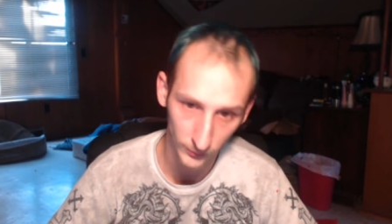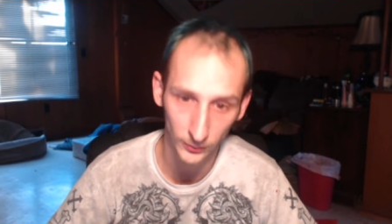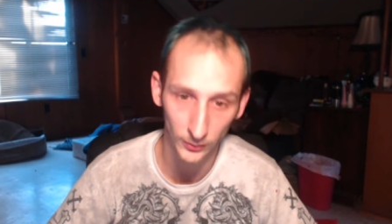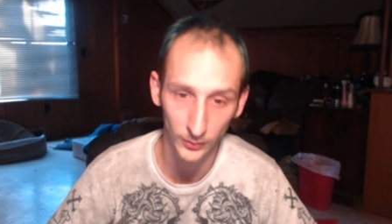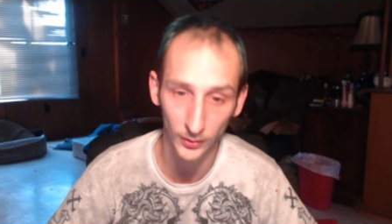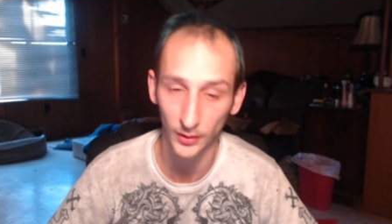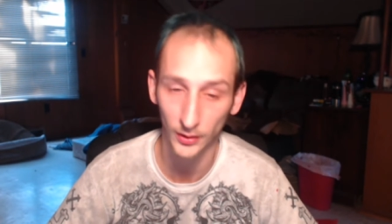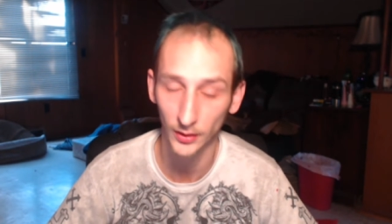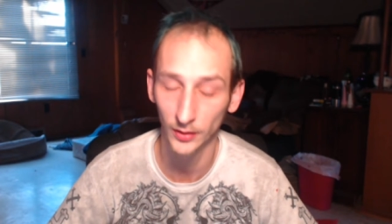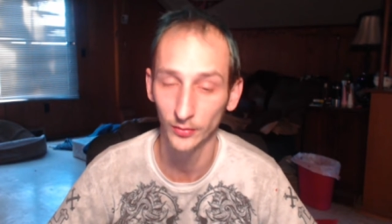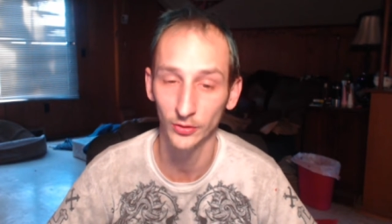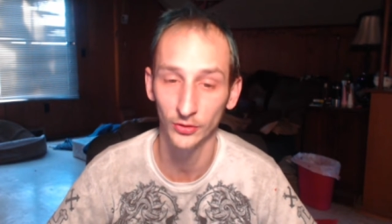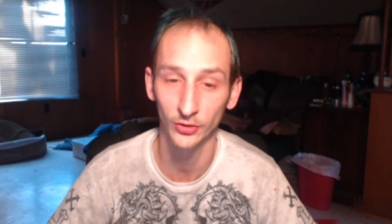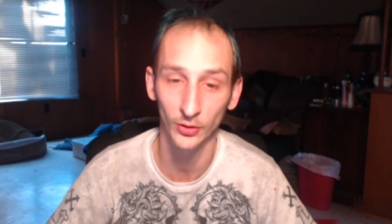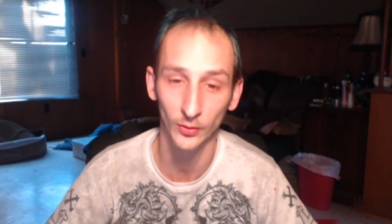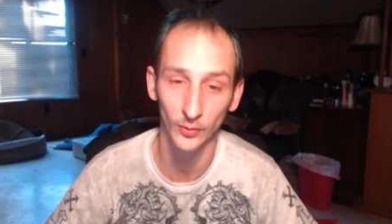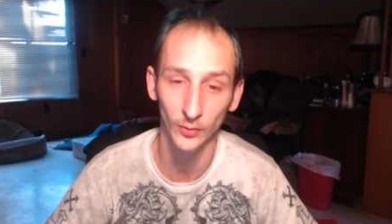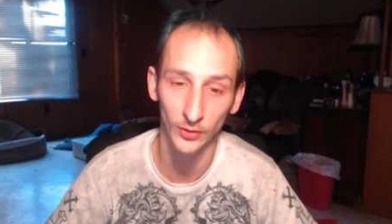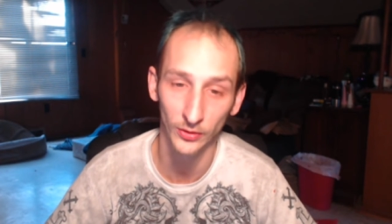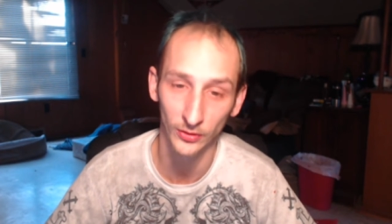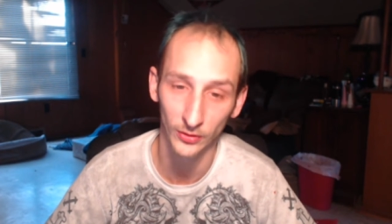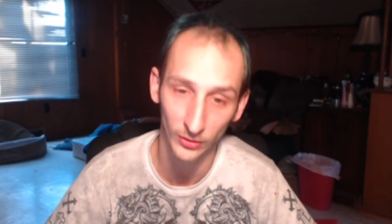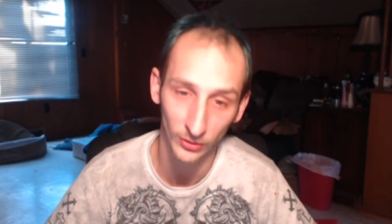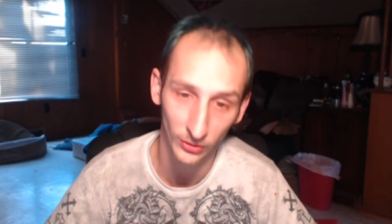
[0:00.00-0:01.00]
not even sure
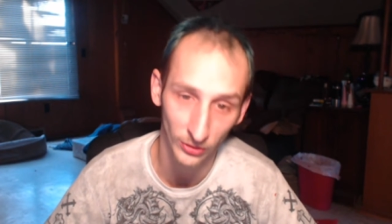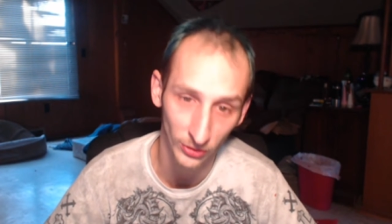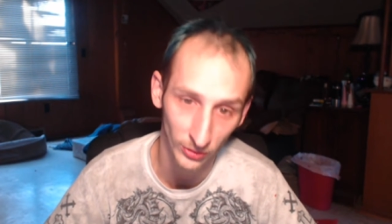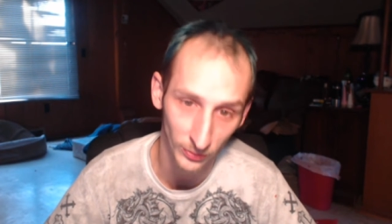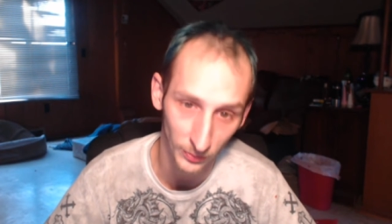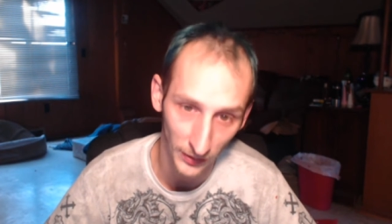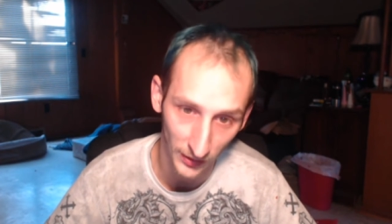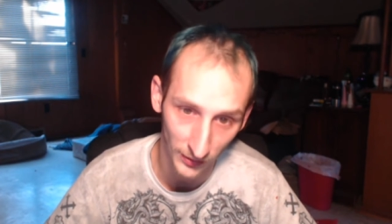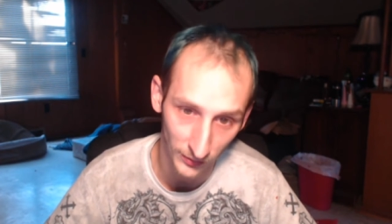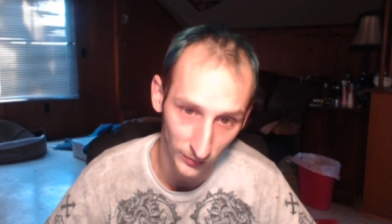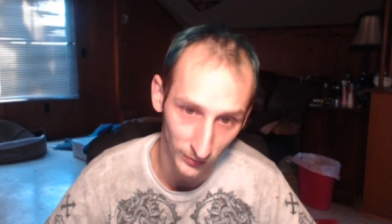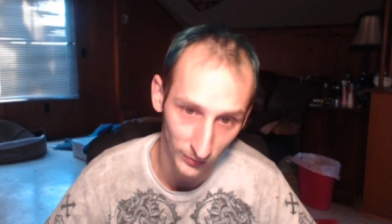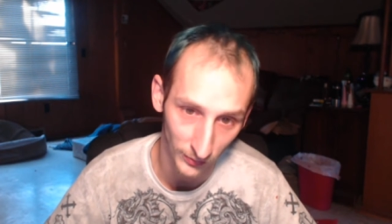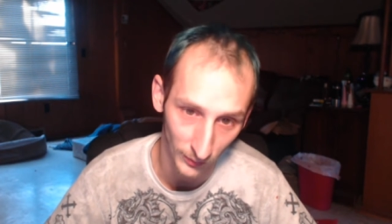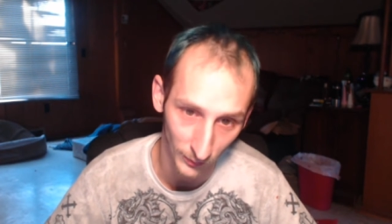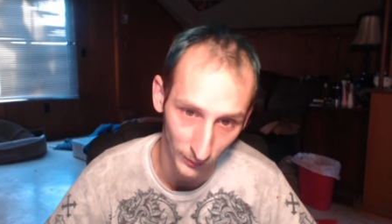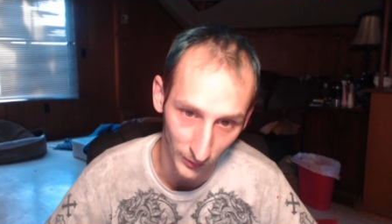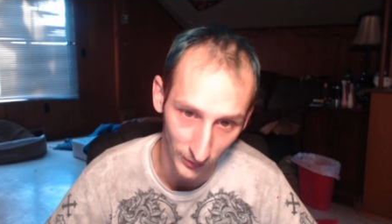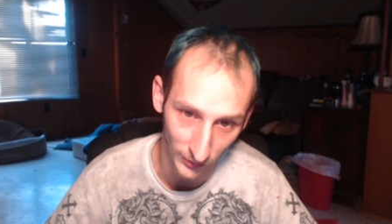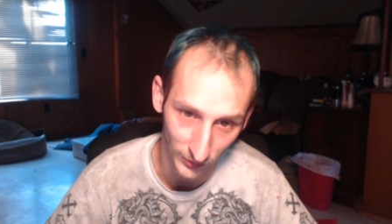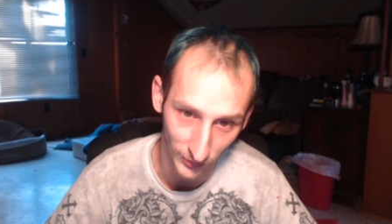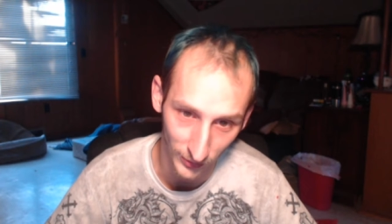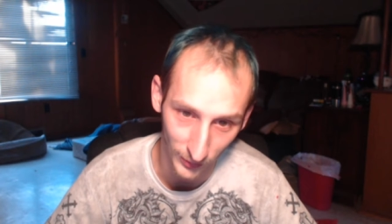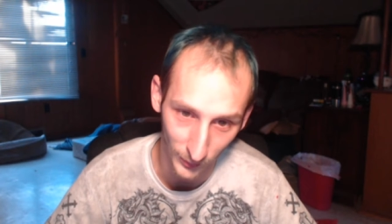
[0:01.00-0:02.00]
what to expect from
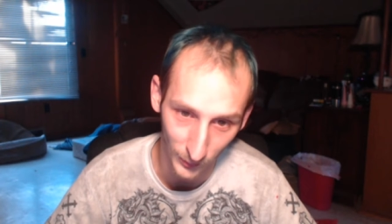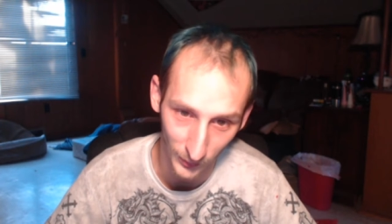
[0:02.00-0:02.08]
this, to be